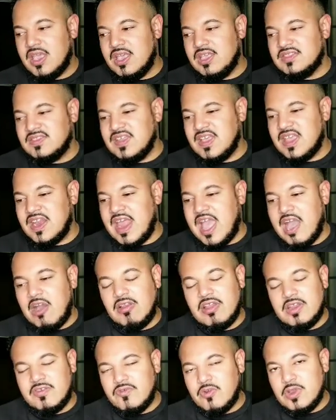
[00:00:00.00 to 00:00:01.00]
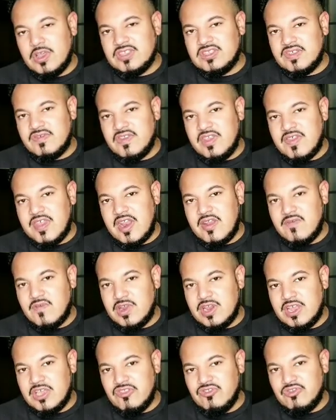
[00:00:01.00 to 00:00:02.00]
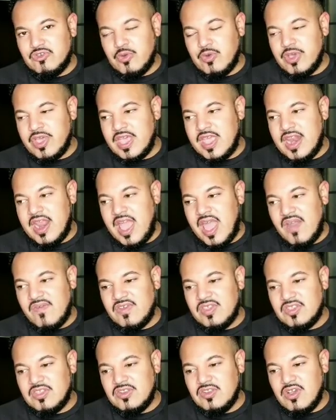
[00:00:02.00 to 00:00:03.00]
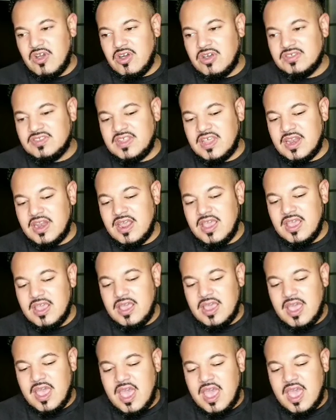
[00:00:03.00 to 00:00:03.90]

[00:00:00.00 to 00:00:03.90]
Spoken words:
It's like an outlet of creativity that I really enjoy, and having the dolls and